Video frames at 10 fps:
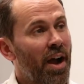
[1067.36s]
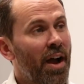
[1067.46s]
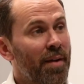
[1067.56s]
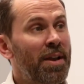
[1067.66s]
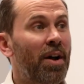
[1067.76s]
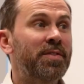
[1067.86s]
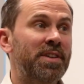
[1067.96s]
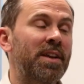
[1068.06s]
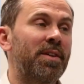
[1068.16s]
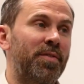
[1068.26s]
I mean, I've
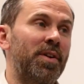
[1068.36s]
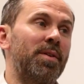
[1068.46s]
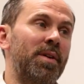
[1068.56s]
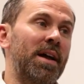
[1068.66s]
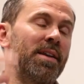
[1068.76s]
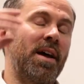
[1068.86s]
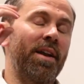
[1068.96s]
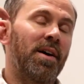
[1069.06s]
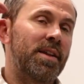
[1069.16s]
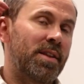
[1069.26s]
seen a few,
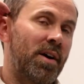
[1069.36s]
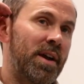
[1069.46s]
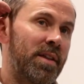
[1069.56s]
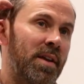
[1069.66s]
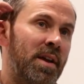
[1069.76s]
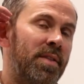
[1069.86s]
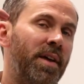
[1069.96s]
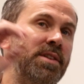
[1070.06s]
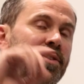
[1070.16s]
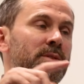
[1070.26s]
and
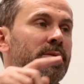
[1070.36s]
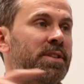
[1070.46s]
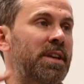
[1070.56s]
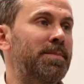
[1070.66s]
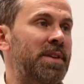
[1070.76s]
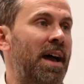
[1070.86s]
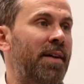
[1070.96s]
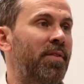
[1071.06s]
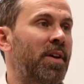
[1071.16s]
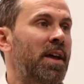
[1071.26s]
they do seem to
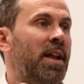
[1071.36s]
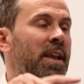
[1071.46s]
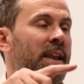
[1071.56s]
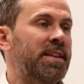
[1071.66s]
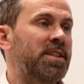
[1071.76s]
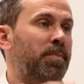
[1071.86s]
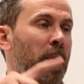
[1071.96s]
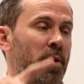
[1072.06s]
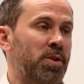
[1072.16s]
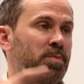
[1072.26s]
have less
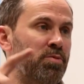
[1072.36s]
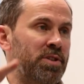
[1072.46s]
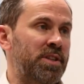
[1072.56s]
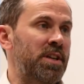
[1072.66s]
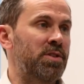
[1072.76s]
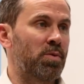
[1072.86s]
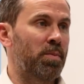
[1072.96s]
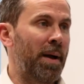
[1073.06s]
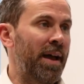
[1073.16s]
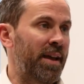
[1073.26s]
post-procedural
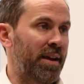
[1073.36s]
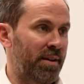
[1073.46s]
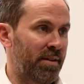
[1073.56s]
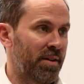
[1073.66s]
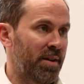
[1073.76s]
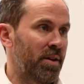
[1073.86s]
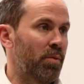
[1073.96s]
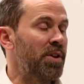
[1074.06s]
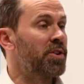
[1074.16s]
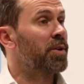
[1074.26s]
pain
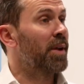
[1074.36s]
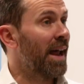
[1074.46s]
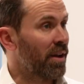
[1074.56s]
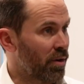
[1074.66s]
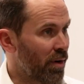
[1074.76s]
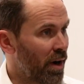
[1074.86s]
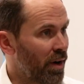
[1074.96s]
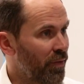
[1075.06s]
when you do an allograft.